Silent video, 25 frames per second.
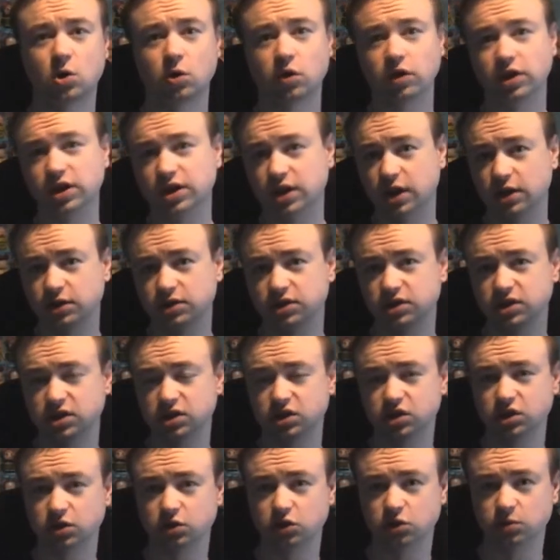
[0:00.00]
although you notice
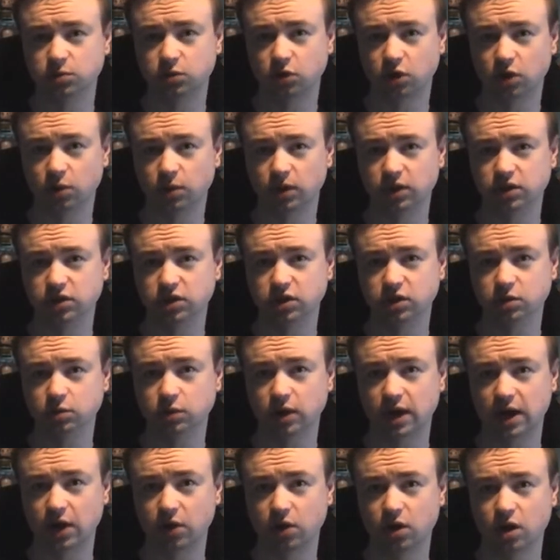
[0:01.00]
there's 2 smaller ones as
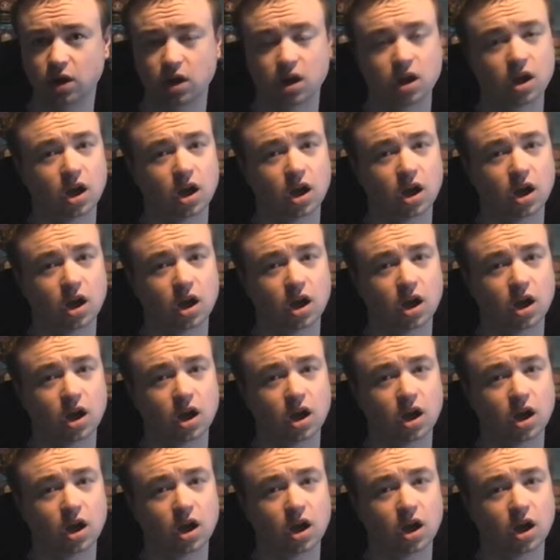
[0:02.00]
well.